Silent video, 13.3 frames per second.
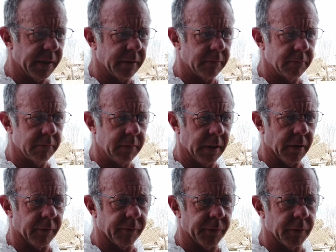it, you
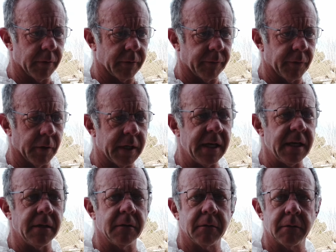know, for, for Space
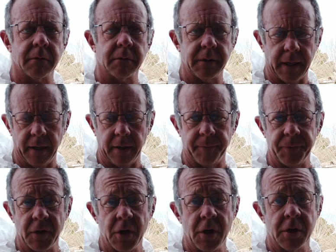heat. shuttles yeah.
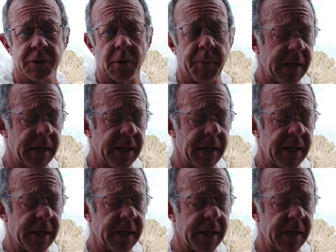and stuff. So